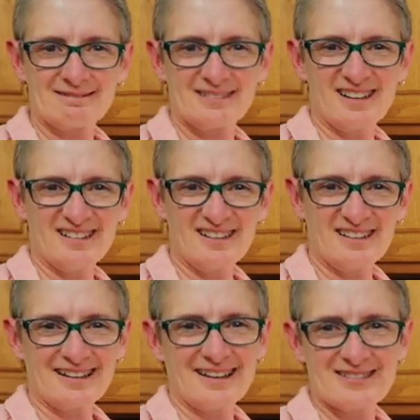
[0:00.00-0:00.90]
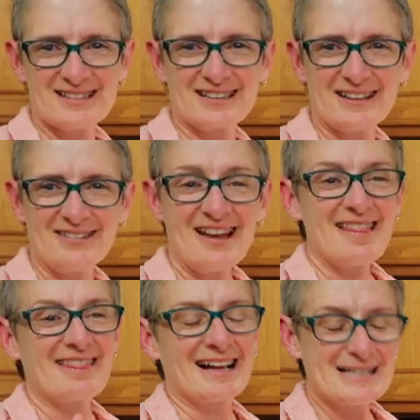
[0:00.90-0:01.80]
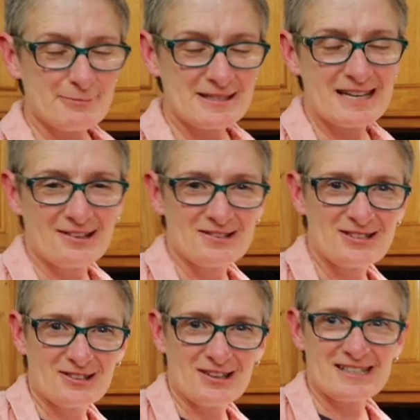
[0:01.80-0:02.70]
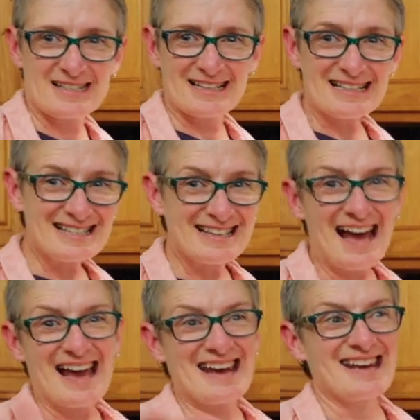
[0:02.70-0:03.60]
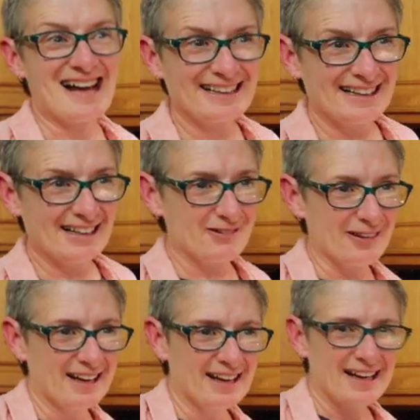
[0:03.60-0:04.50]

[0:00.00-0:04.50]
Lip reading: gunky kind of stuff. That's a potato starch. Just that, not the liquid.